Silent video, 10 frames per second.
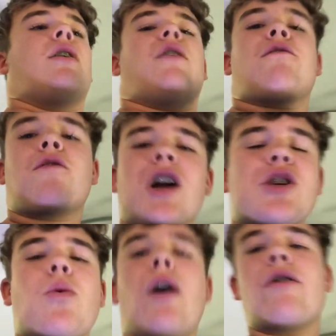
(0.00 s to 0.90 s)
A
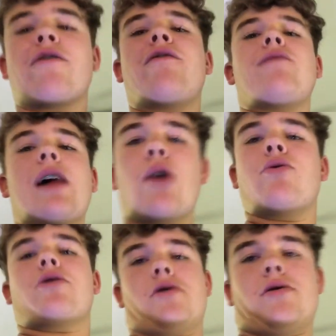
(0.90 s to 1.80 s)
freshwater
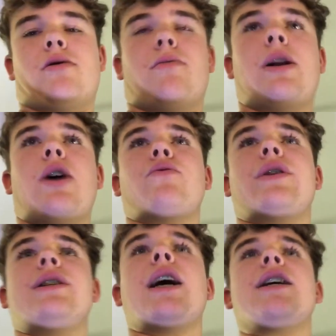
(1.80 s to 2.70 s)
flounder. Now, these